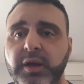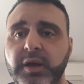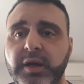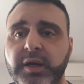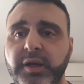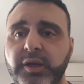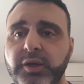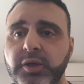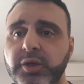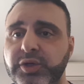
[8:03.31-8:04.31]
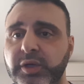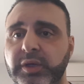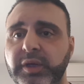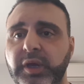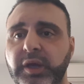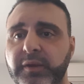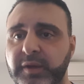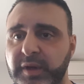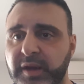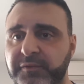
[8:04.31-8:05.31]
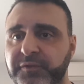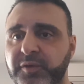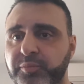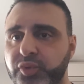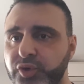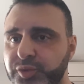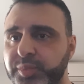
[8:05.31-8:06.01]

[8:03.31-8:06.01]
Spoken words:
usually it's enough to push